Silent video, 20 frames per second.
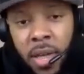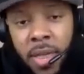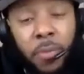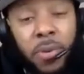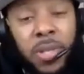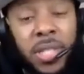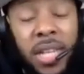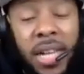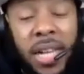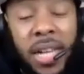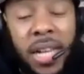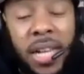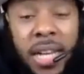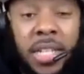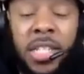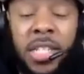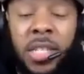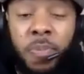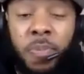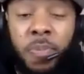that was
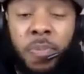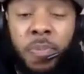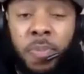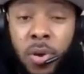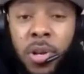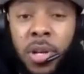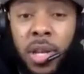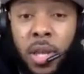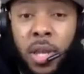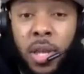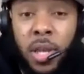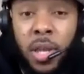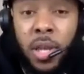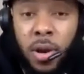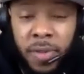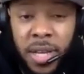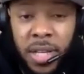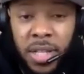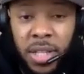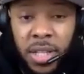undisputed in your
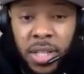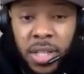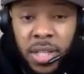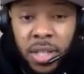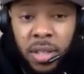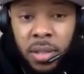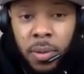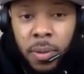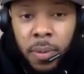division,